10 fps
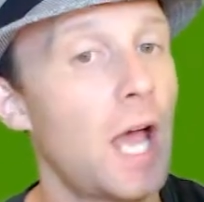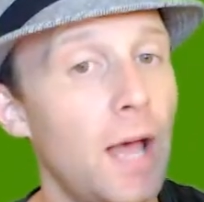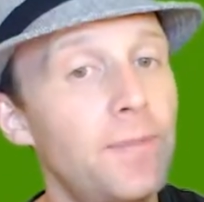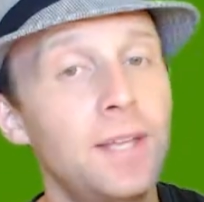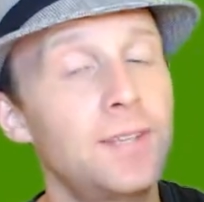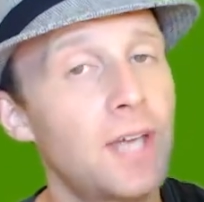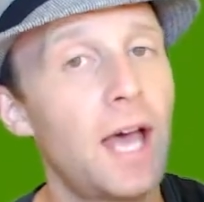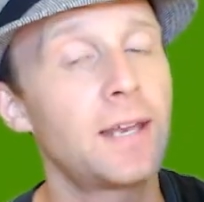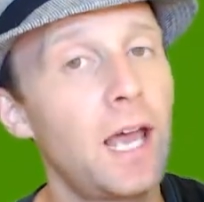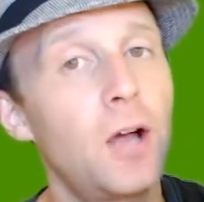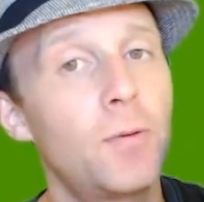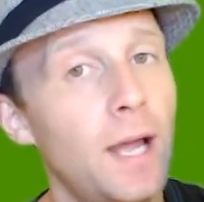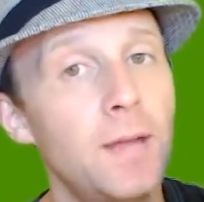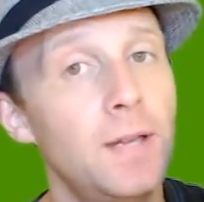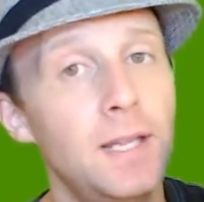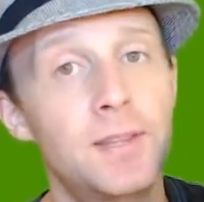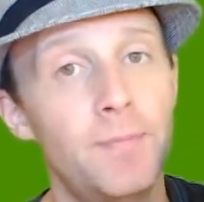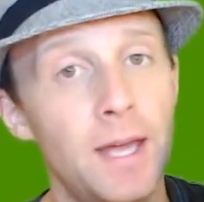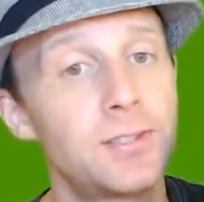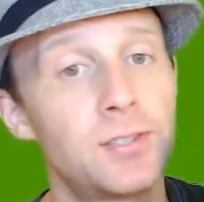the job that he's got now might be
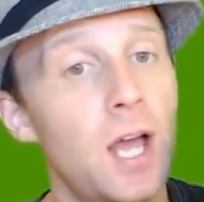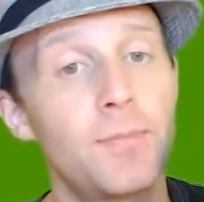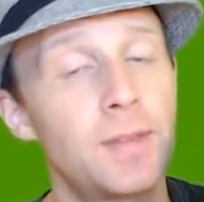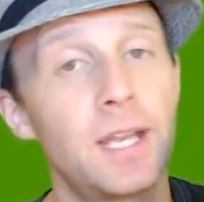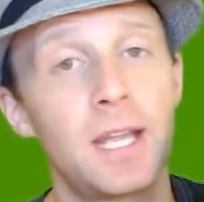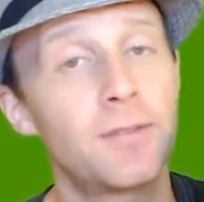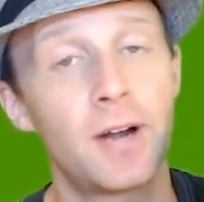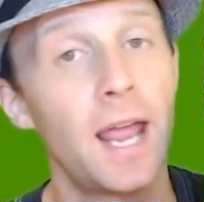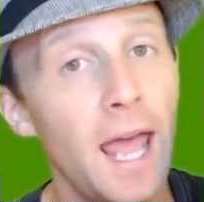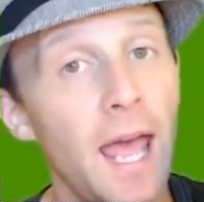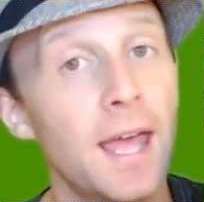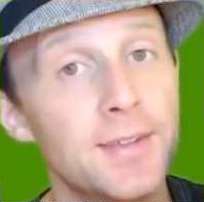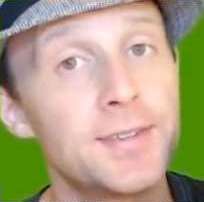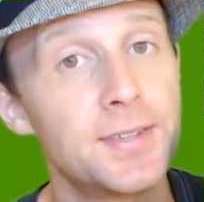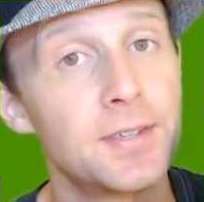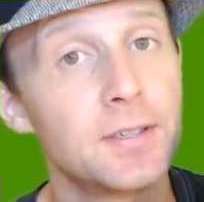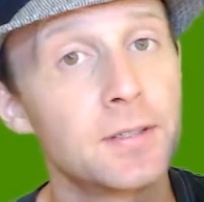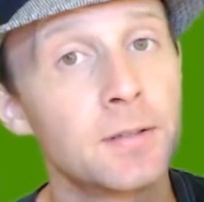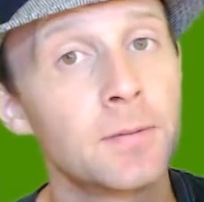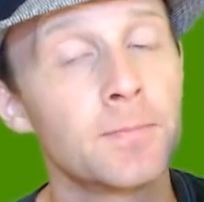the best job that he ever has.
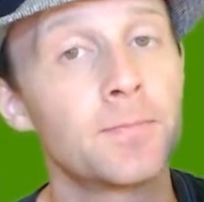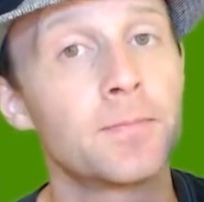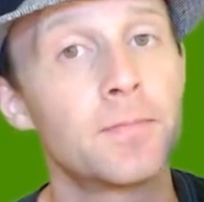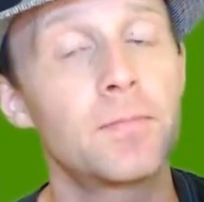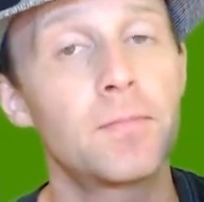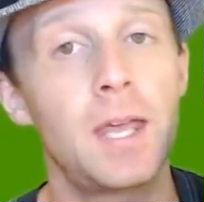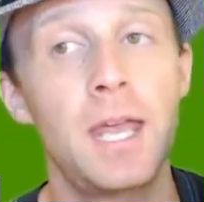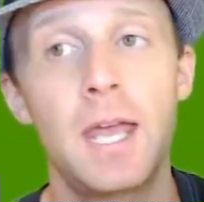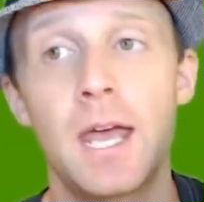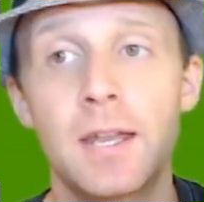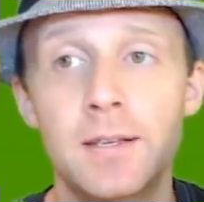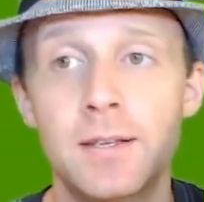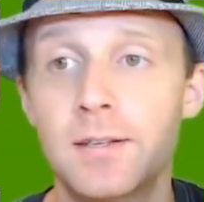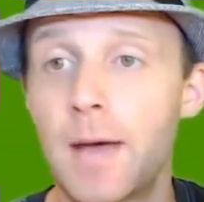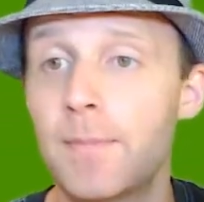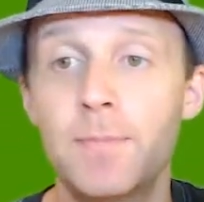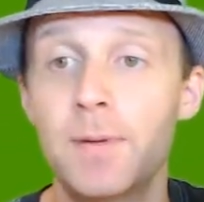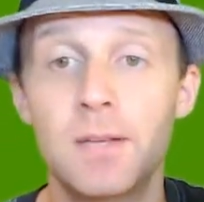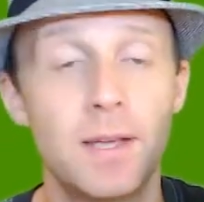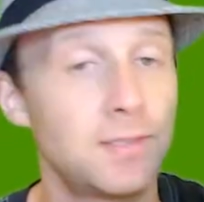And that
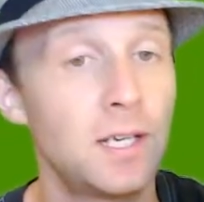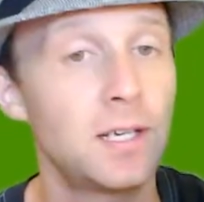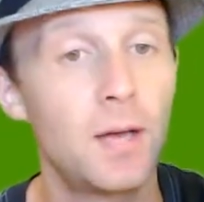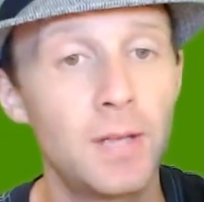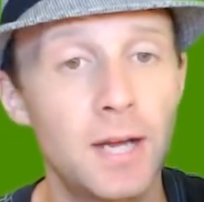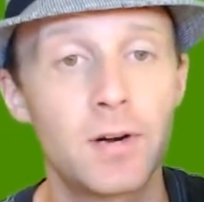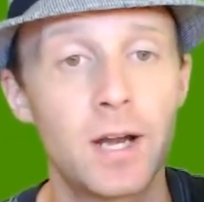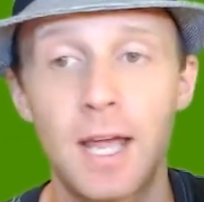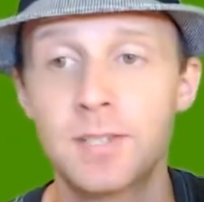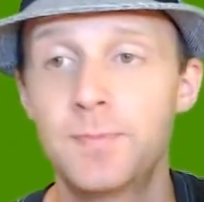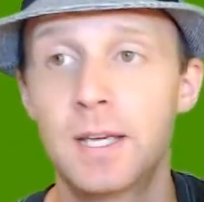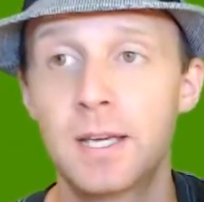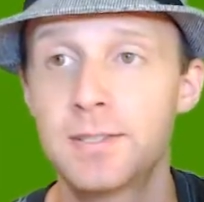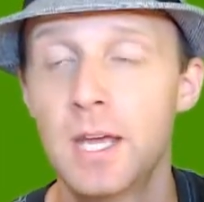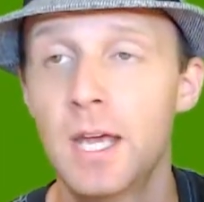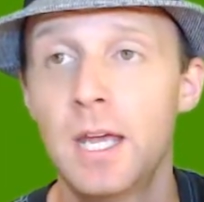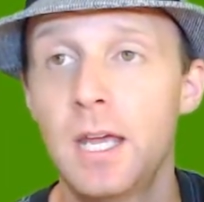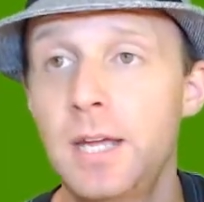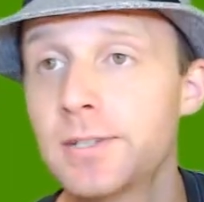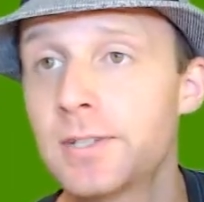might be the best income he ever has because
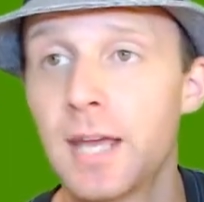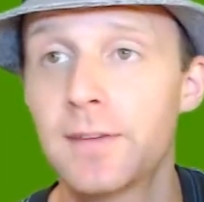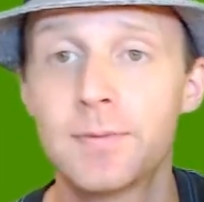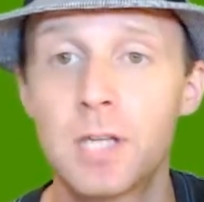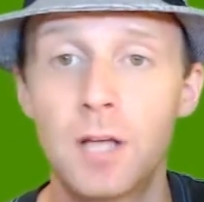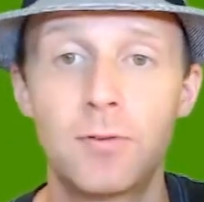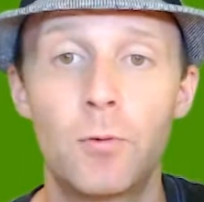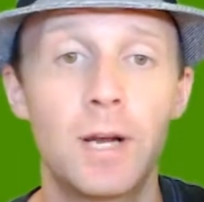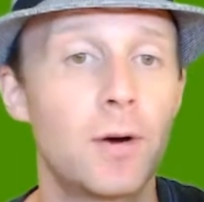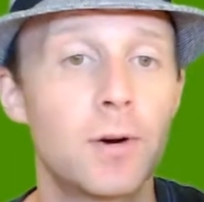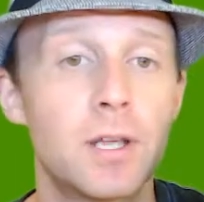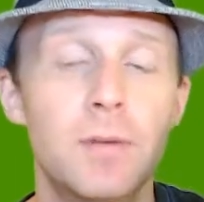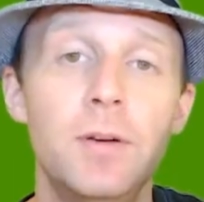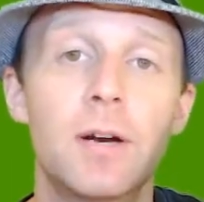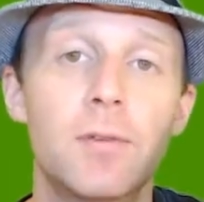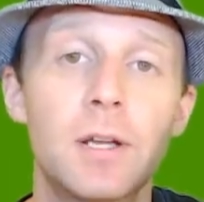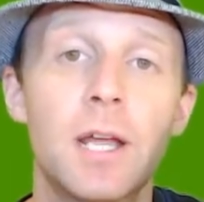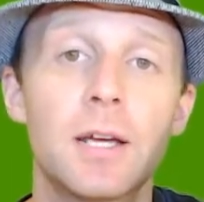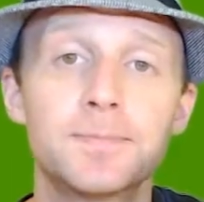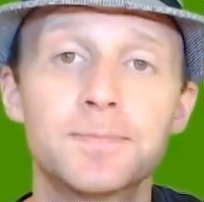he just gave himself a one hour commute
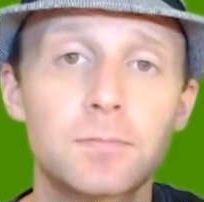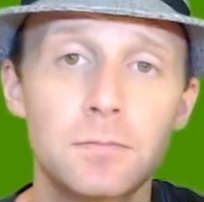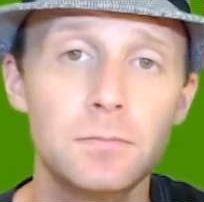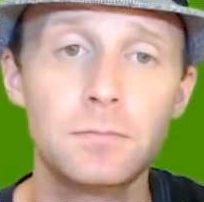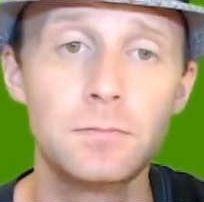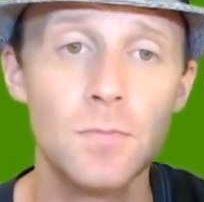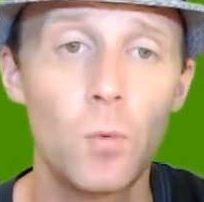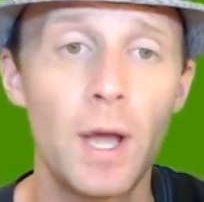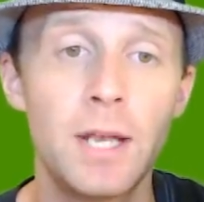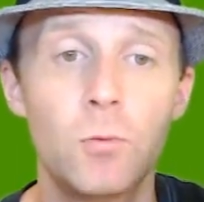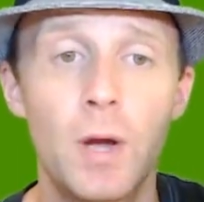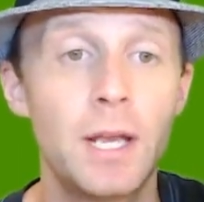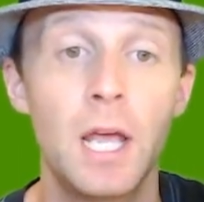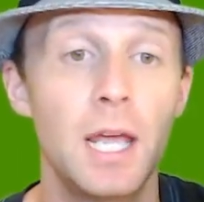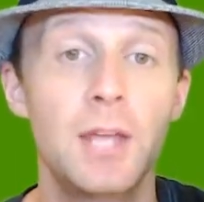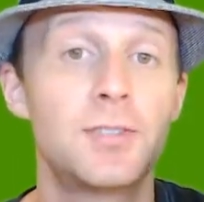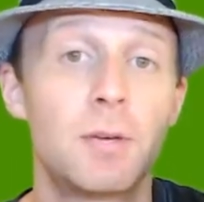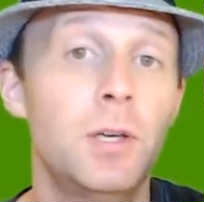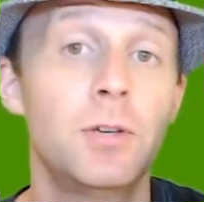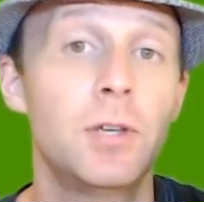every day when, when
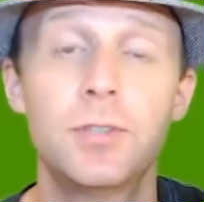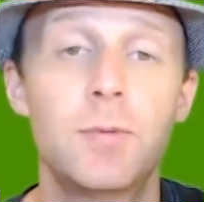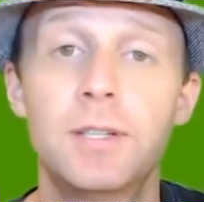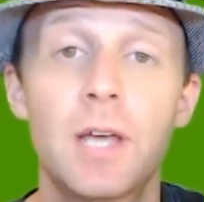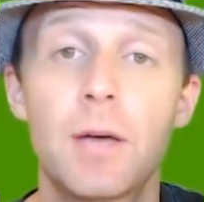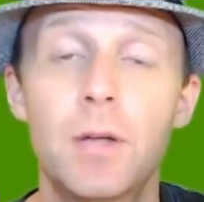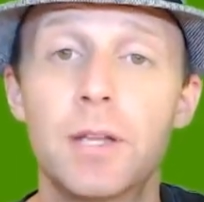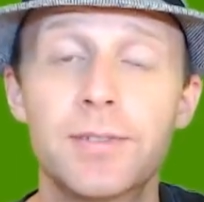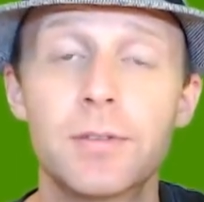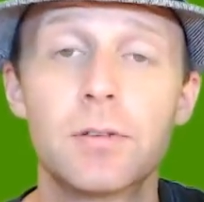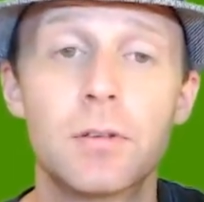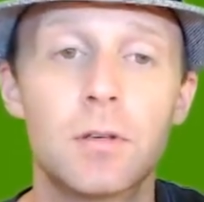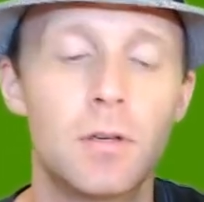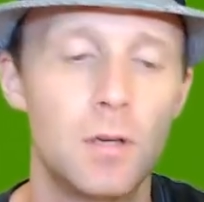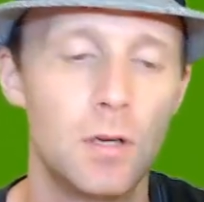his commute used to be 10 minutes.